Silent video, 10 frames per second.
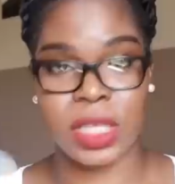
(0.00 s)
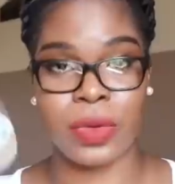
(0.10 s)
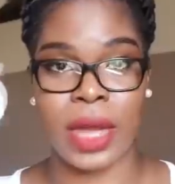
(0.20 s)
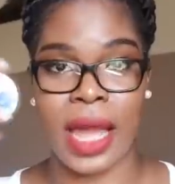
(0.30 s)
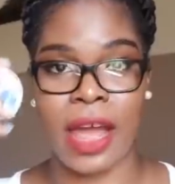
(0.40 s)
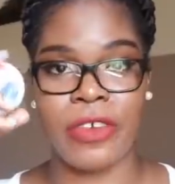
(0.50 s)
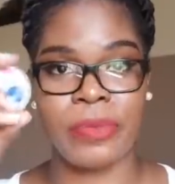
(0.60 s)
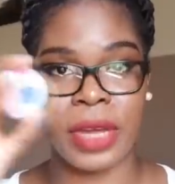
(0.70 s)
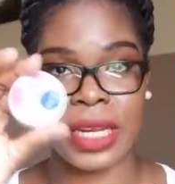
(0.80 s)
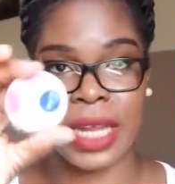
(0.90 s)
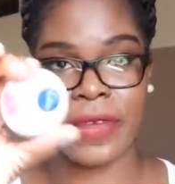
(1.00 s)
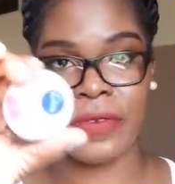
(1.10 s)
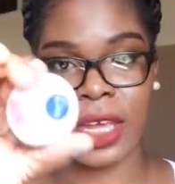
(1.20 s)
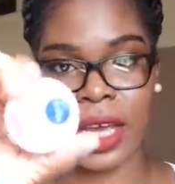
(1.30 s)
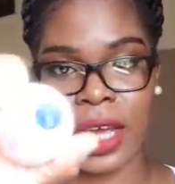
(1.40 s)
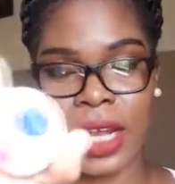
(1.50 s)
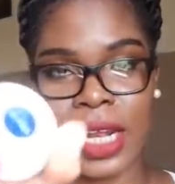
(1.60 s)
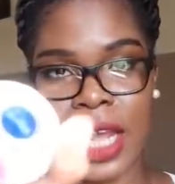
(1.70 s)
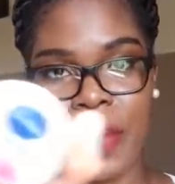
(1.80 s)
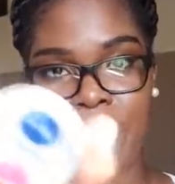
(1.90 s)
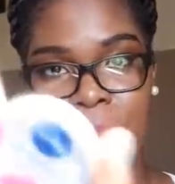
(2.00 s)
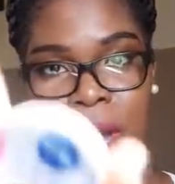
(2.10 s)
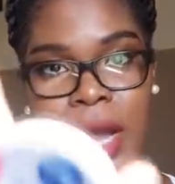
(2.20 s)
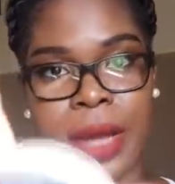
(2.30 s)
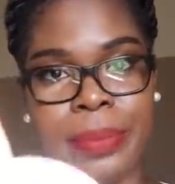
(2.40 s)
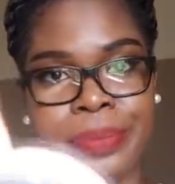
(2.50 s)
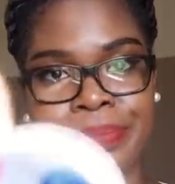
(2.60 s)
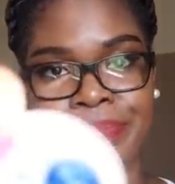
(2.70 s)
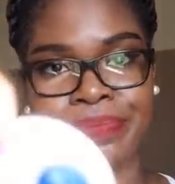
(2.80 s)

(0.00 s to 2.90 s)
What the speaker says: So I have my Nivea lip balm.